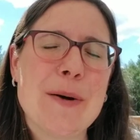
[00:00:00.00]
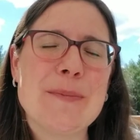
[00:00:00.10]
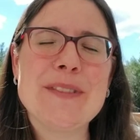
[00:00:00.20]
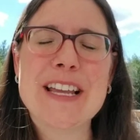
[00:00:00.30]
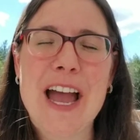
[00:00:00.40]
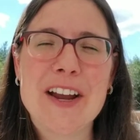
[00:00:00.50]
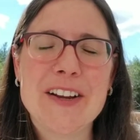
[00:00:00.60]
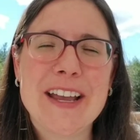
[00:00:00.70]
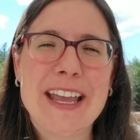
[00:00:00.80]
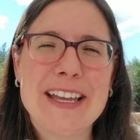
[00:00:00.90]
dyer
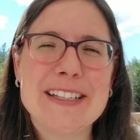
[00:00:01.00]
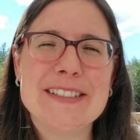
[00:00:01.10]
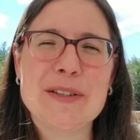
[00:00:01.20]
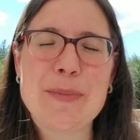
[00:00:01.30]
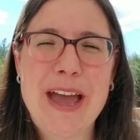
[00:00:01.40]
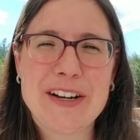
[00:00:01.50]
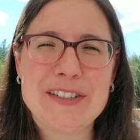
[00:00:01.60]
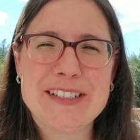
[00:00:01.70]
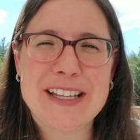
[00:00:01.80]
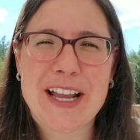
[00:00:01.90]
and pattern
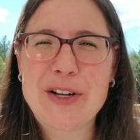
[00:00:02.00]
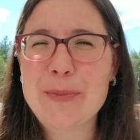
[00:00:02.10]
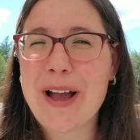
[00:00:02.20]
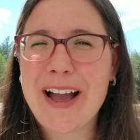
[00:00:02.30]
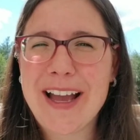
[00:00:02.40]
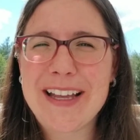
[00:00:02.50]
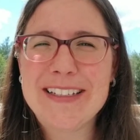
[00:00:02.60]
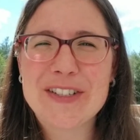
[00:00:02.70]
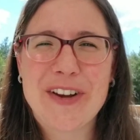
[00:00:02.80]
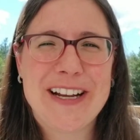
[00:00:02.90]
designer
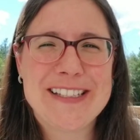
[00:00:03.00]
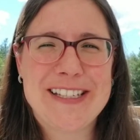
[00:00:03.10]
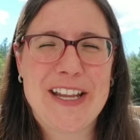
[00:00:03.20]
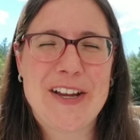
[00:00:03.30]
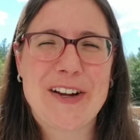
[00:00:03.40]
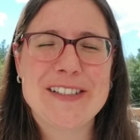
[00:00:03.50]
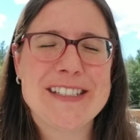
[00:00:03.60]
behind Granite State Yarns,